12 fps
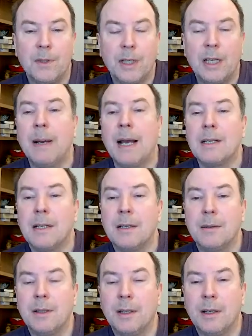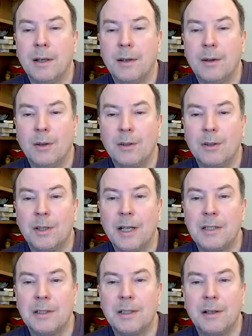to keep at it and not
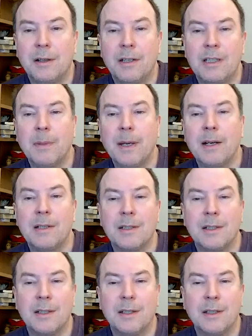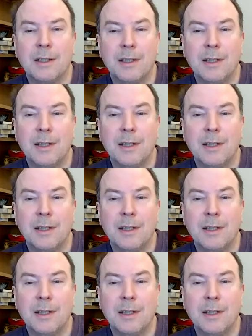to necessarily expect